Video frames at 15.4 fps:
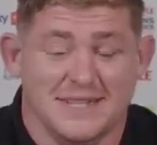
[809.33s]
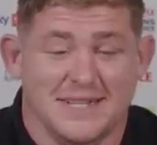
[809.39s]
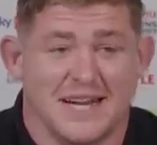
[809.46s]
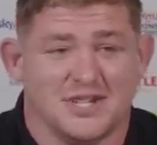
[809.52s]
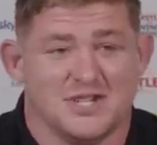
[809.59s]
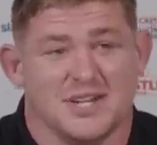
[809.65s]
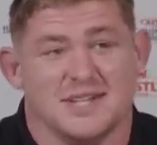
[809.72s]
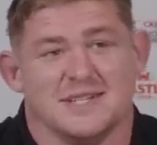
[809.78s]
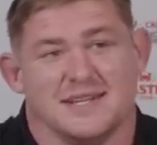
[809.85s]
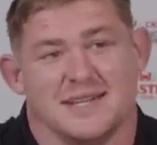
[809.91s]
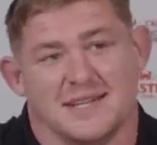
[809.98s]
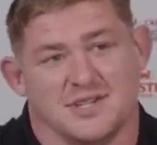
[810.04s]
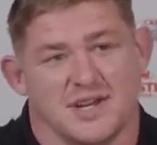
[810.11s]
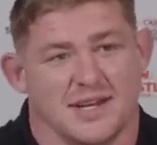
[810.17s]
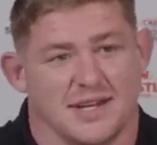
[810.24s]
He actually is a
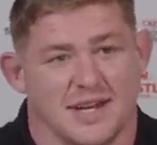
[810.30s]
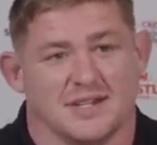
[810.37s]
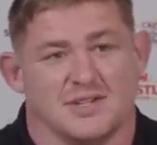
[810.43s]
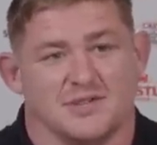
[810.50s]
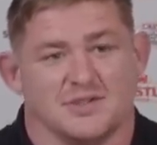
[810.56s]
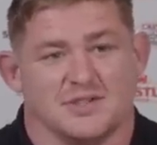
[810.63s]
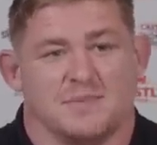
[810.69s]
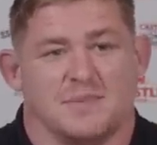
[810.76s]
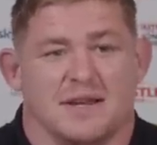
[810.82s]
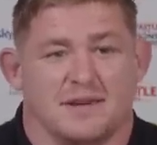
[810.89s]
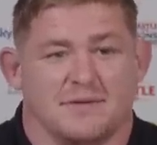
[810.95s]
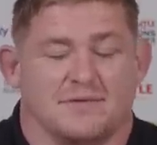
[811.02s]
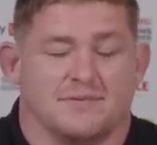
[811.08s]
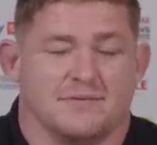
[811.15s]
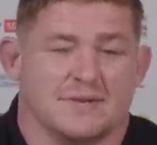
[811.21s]
DJ. He actually does a bit
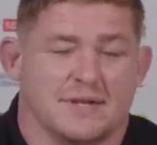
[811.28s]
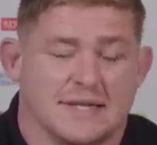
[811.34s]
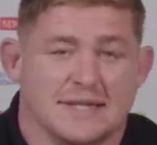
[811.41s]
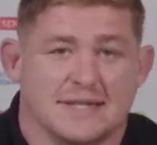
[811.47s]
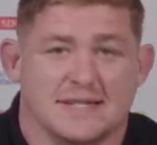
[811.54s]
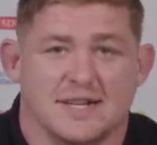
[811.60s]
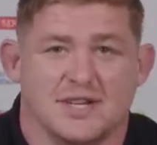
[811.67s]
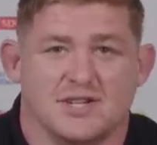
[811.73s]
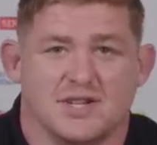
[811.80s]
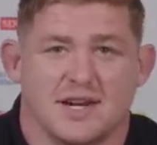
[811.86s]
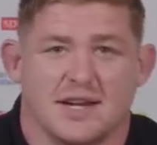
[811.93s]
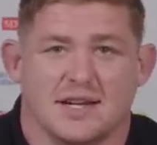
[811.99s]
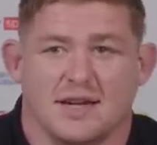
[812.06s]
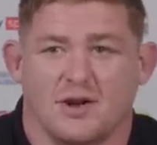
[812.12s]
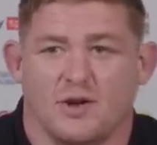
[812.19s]
of
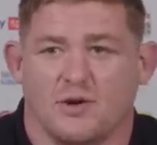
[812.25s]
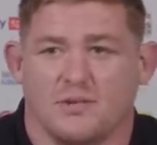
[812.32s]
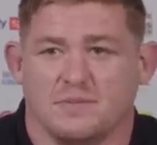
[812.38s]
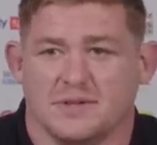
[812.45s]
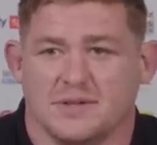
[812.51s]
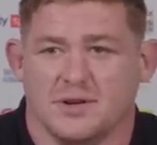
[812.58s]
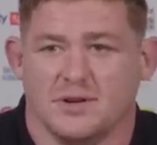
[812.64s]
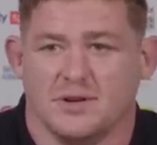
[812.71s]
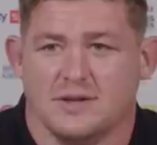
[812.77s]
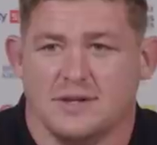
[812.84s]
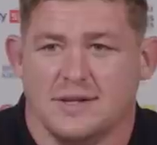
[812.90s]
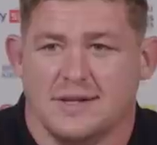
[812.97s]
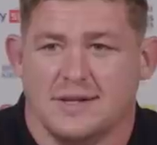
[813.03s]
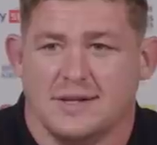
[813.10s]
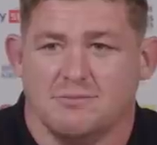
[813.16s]
DJing in clubs. So
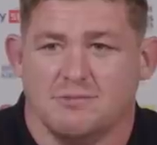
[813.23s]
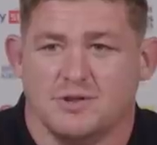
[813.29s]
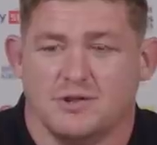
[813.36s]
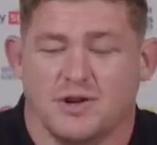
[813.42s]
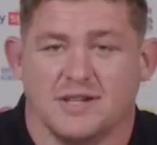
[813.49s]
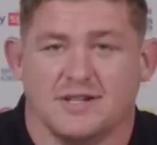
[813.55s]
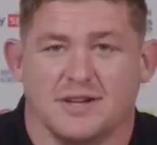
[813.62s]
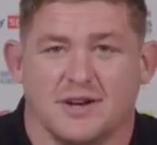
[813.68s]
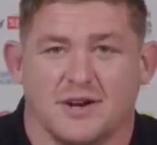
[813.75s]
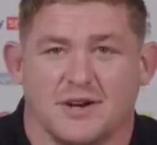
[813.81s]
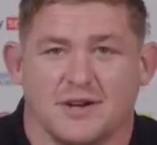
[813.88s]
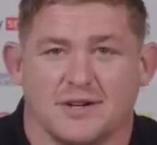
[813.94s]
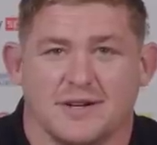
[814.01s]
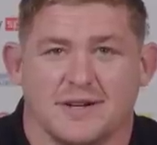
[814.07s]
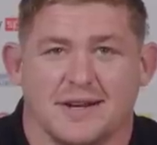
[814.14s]
we try to
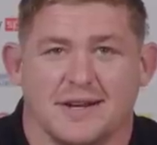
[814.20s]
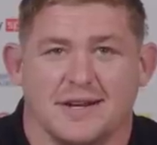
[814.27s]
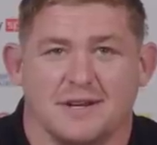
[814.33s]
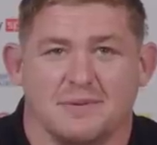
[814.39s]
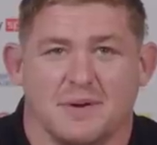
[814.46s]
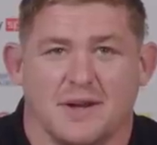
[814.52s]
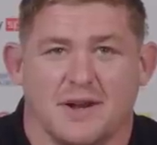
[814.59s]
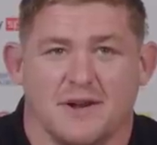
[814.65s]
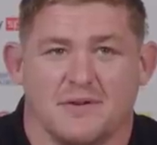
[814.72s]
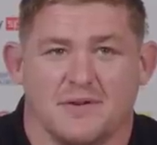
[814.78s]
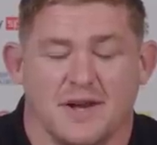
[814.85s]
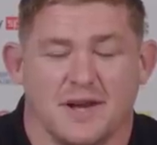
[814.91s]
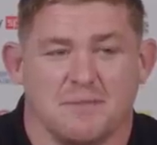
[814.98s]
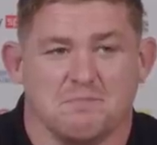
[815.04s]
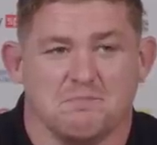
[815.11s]
learn a little bit off
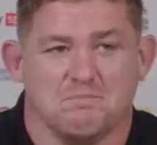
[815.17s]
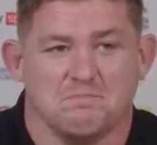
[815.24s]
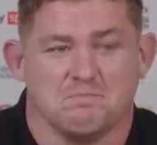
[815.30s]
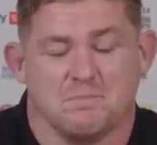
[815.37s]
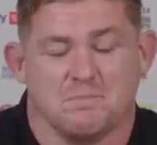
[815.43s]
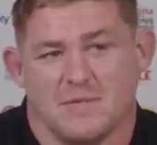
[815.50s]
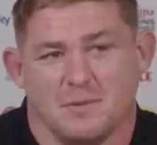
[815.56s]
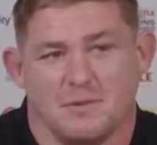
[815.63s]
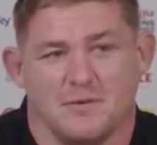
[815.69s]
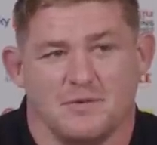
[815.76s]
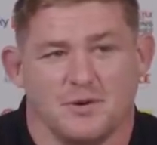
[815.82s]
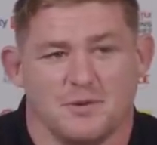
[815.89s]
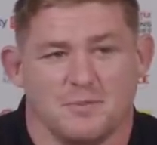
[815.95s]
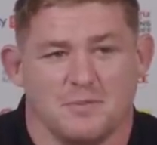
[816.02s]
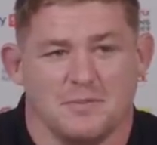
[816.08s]
him. We've
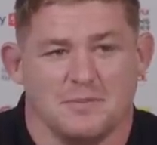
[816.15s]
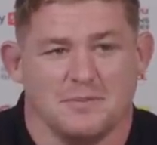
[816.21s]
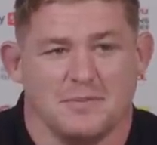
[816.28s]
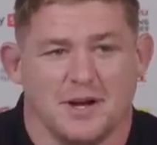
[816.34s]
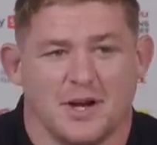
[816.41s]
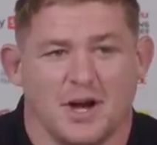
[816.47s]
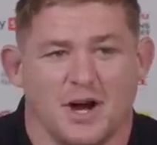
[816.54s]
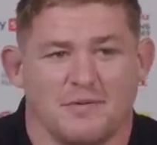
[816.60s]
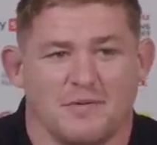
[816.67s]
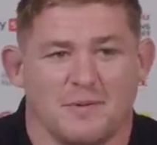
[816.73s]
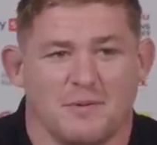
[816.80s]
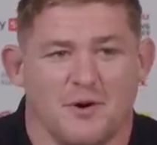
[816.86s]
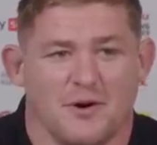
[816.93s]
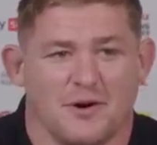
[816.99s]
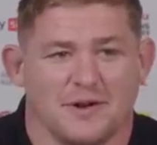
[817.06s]
done a
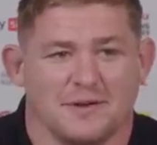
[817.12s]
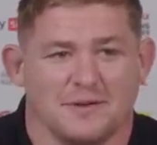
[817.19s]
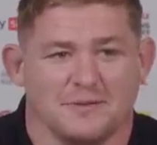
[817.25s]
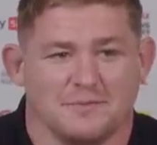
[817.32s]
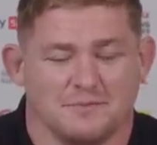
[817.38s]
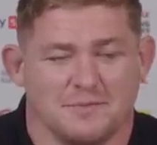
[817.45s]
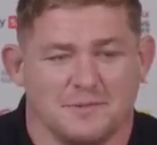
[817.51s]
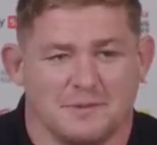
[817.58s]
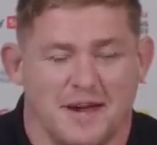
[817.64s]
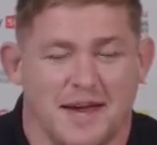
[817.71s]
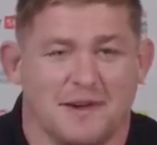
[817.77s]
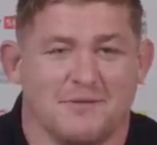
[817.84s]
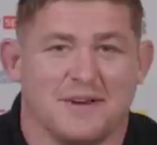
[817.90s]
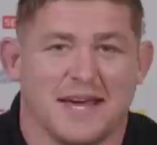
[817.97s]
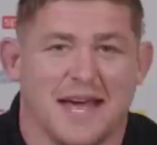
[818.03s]
coffee morning,
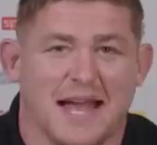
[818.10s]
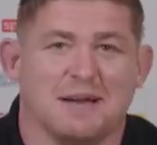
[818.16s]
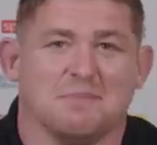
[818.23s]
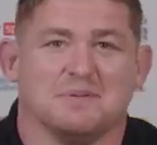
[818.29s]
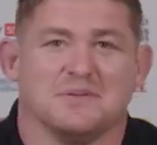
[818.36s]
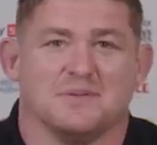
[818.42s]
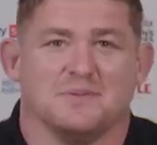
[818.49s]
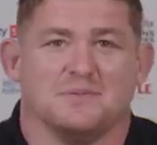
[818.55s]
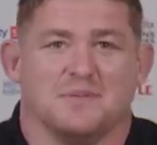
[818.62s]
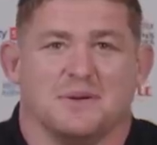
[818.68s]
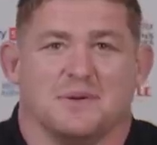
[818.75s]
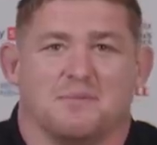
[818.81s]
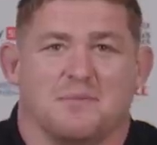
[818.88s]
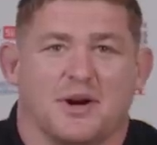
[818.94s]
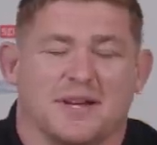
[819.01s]
heavily helped
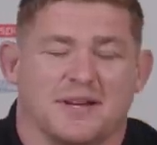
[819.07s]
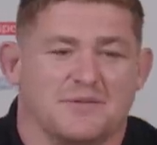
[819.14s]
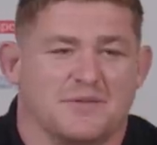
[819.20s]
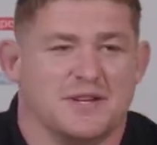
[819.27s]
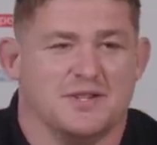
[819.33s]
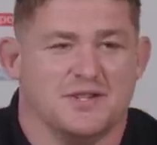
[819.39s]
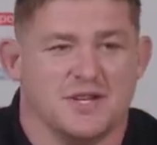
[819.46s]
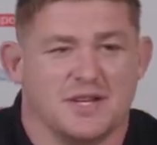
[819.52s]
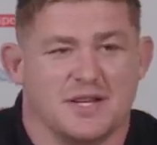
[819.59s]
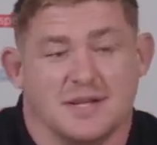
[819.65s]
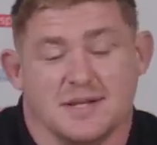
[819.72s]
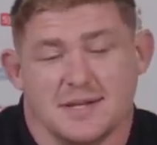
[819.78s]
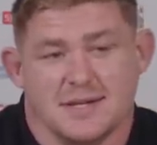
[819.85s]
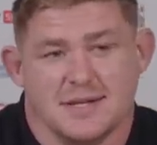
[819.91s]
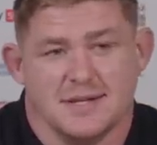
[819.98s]
by
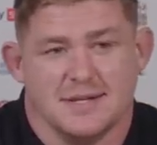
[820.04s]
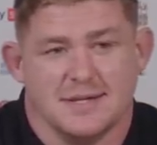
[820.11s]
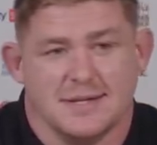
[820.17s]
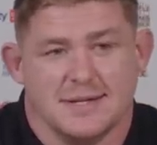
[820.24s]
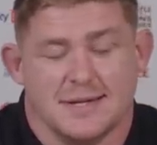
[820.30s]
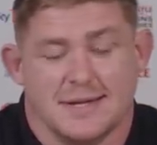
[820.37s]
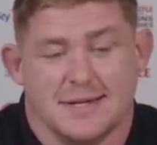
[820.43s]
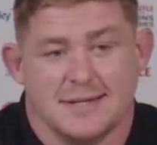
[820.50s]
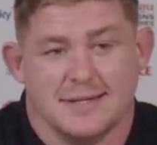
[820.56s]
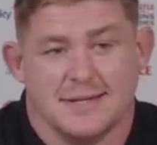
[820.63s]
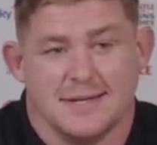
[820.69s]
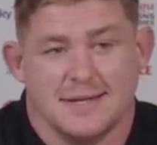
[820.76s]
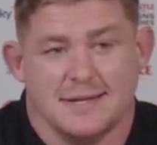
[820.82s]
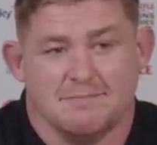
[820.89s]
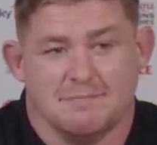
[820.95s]
Navici,
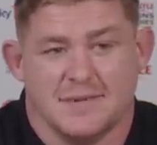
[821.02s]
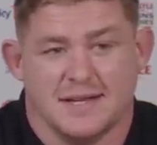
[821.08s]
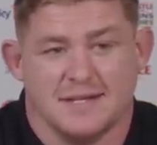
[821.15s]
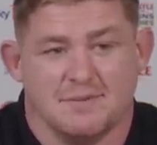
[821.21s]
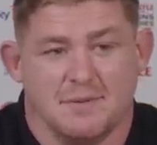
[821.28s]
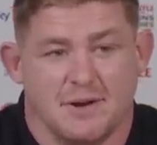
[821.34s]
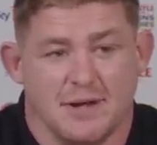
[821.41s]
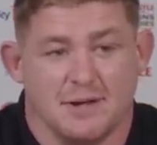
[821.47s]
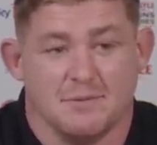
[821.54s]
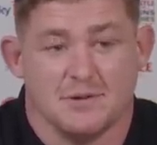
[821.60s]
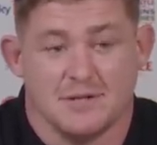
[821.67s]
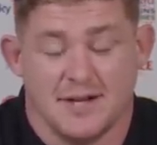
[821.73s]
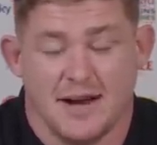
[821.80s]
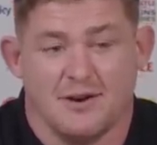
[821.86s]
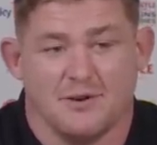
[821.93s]
and uh, that's about it.
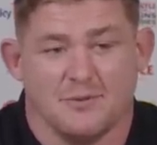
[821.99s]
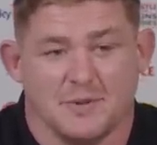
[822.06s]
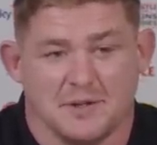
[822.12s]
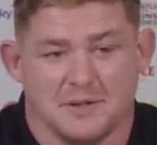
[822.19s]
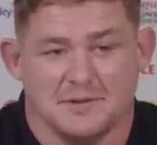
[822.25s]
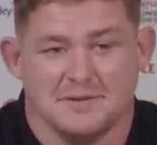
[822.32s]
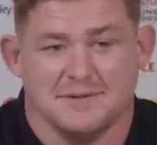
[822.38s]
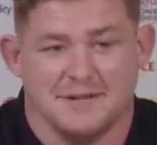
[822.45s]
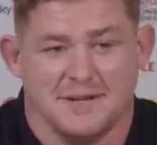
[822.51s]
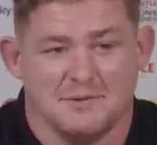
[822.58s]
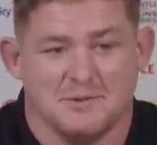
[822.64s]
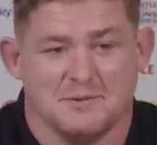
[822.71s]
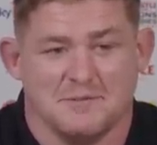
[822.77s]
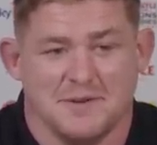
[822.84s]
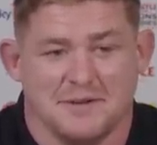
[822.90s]
We're terrible. I
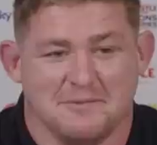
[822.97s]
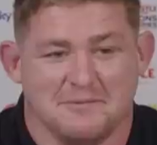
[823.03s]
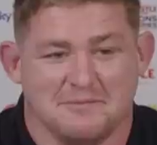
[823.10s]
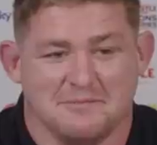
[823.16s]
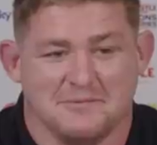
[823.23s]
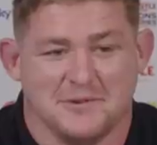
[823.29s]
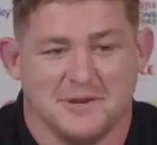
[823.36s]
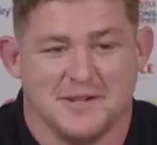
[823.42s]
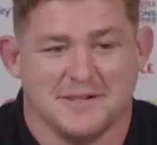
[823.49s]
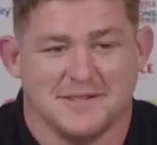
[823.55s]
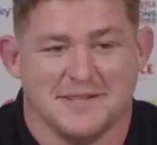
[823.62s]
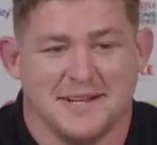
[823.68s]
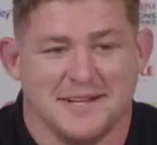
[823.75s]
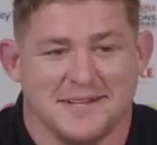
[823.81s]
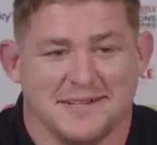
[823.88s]
wouldn't be trying to
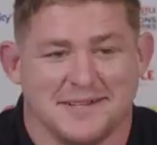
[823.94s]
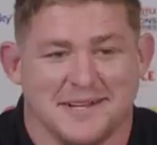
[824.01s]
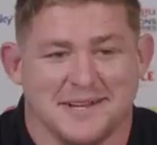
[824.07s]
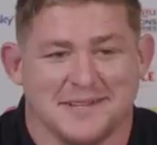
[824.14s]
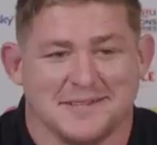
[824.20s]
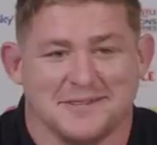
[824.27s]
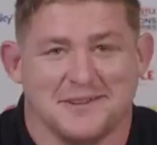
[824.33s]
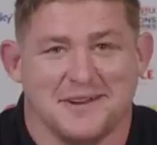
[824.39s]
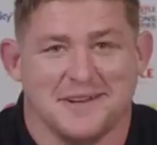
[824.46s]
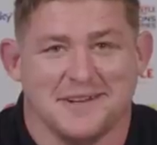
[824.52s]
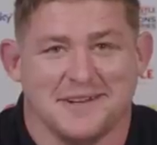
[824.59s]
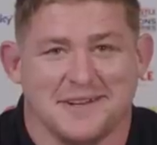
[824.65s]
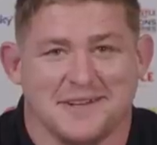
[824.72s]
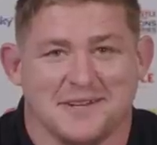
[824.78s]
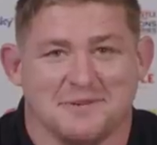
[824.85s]
sell any tickets or
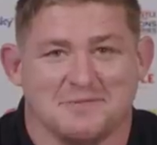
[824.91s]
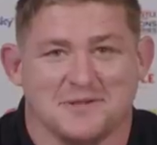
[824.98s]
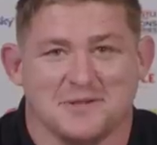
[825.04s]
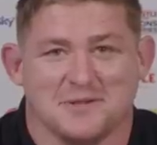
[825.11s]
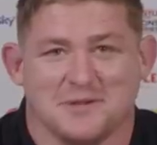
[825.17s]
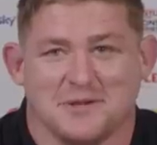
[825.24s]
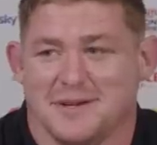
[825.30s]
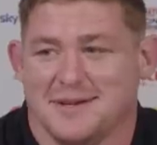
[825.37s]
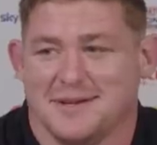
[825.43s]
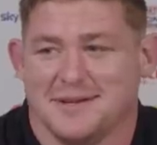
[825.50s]
at time soon.